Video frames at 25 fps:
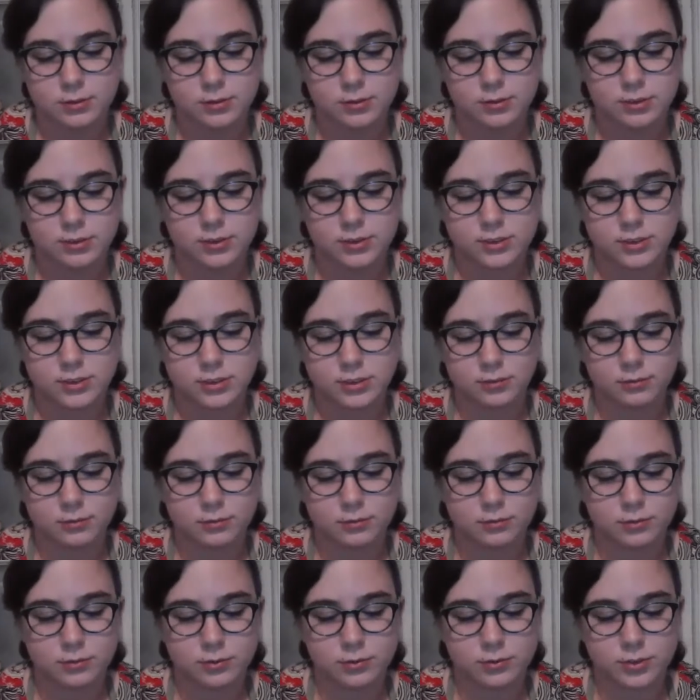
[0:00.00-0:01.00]
Single
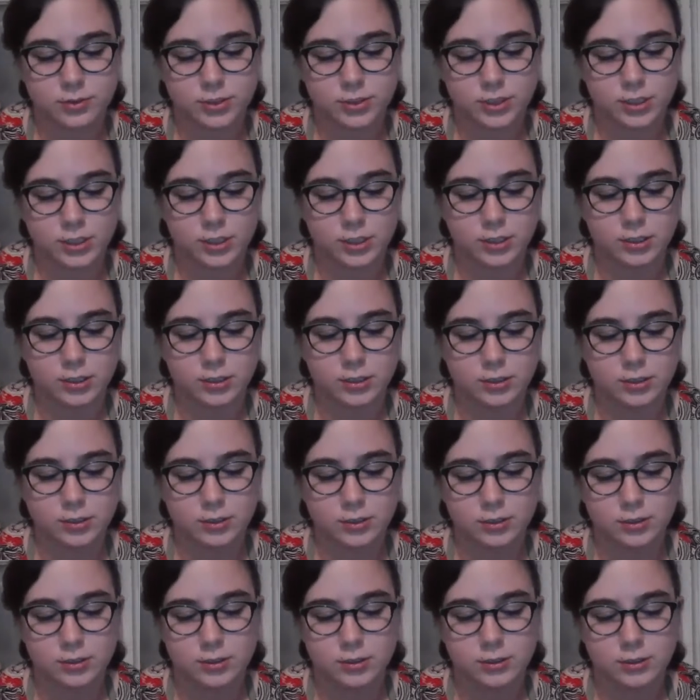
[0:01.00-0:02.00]
crochet,
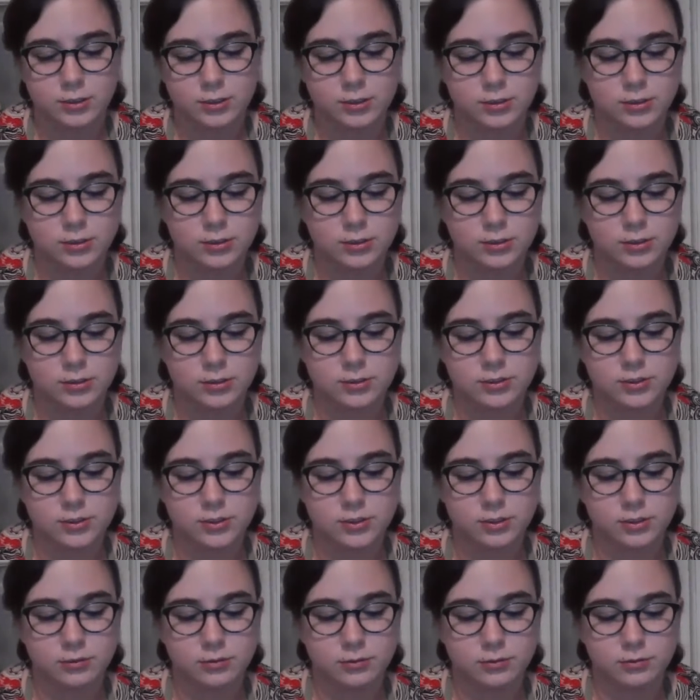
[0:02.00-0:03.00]

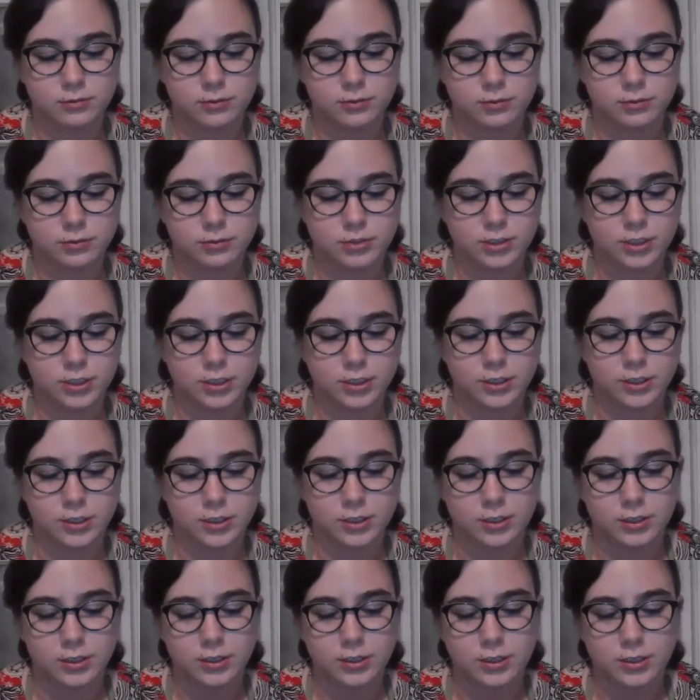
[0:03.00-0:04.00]
single crochet,
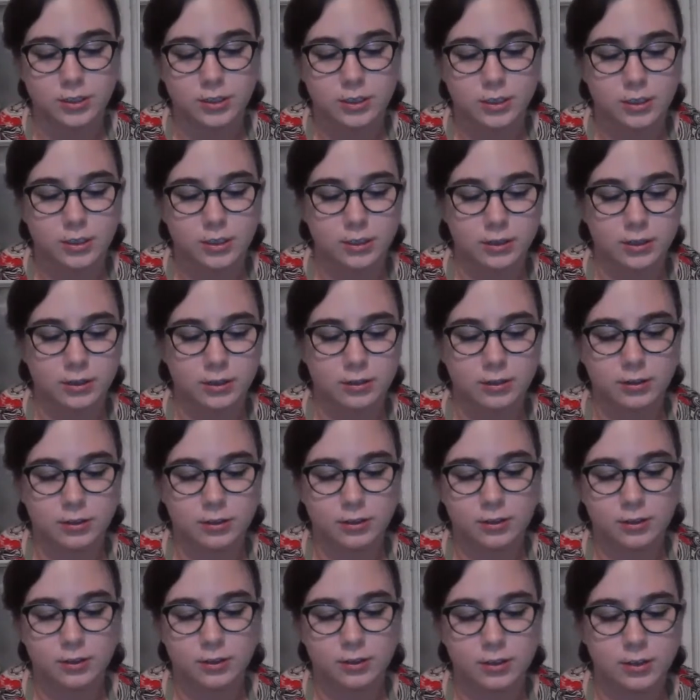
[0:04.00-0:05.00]
and
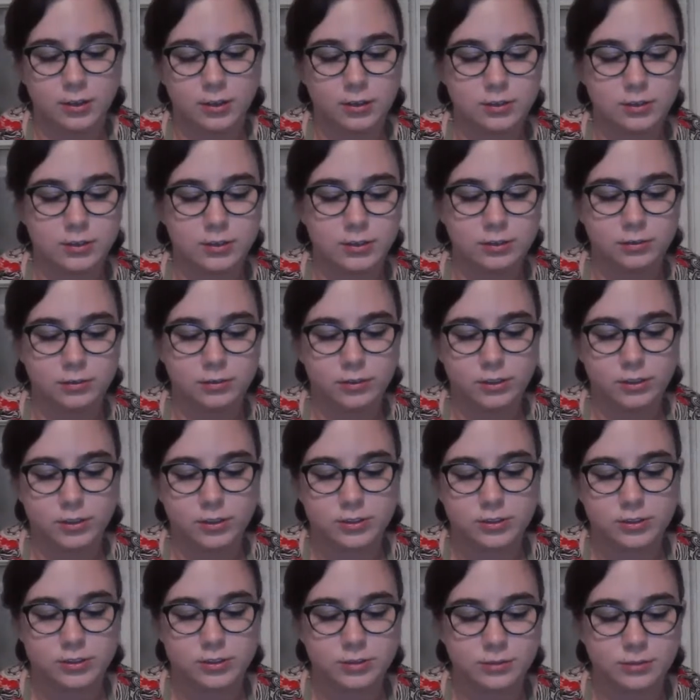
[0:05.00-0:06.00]
then a
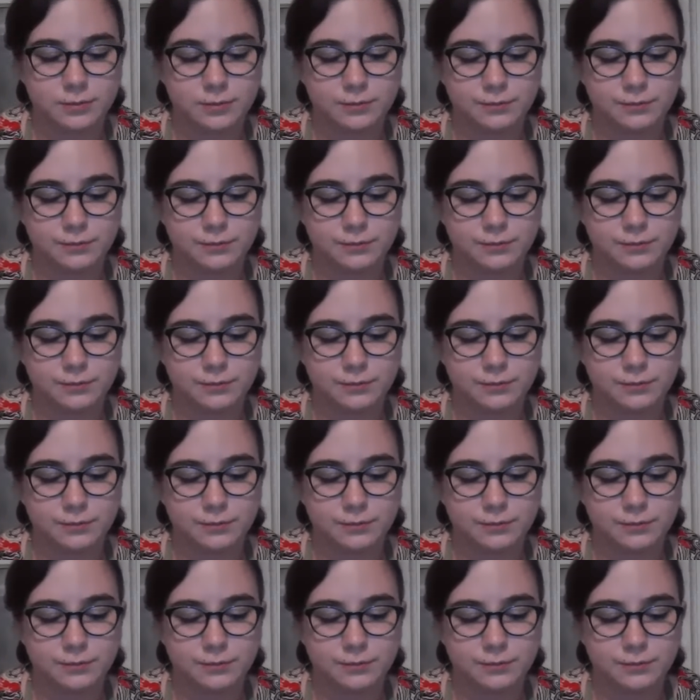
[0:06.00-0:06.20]
decrease.